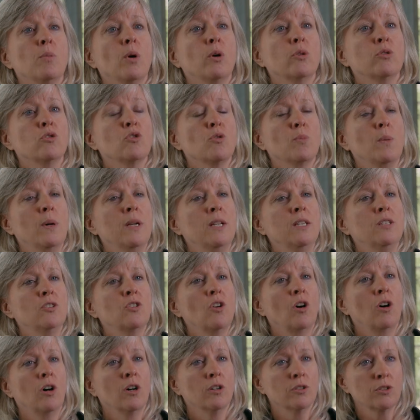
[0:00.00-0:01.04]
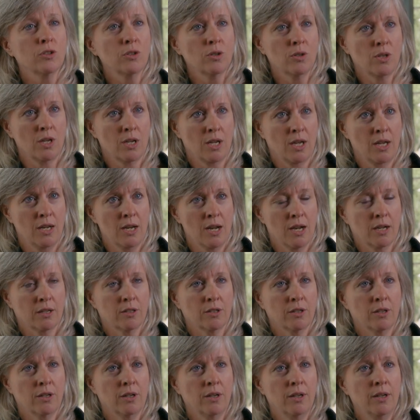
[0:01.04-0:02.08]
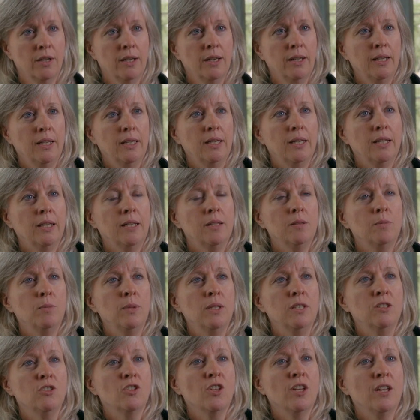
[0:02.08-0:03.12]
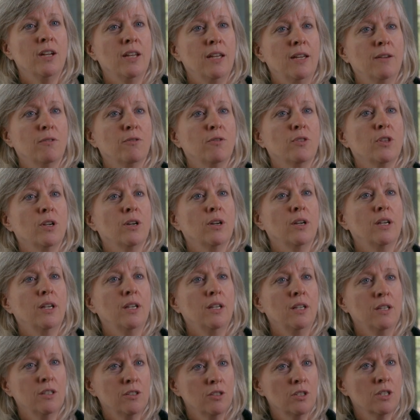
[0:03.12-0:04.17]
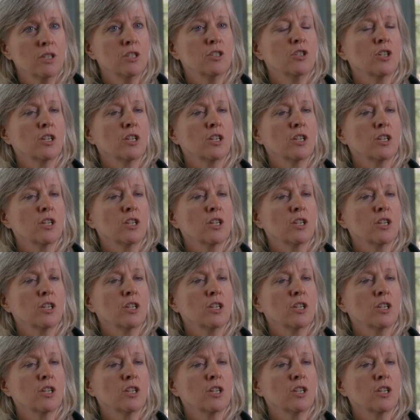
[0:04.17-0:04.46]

composer, but he's also the conductor, it means that if there is an